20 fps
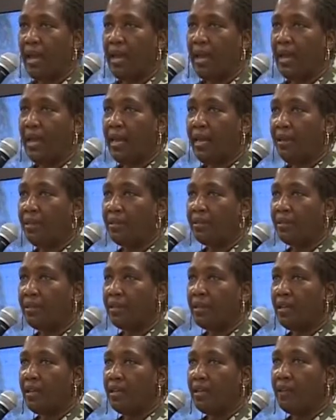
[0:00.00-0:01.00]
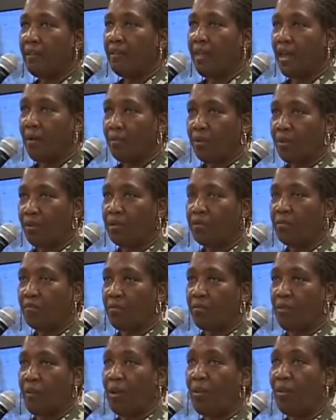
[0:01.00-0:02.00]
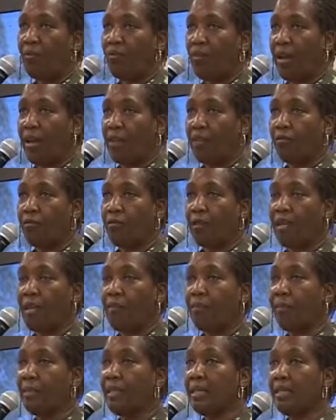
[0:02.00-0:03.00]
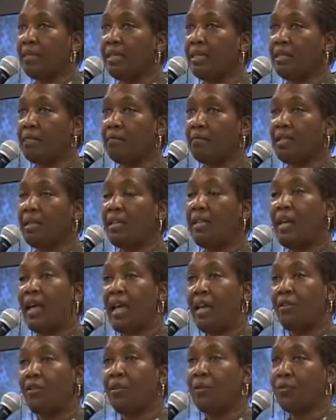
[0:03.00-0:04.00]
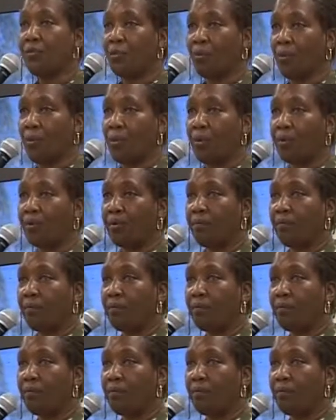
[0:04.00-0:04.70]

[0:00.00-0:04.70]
And that was very frightening for him because he had no support.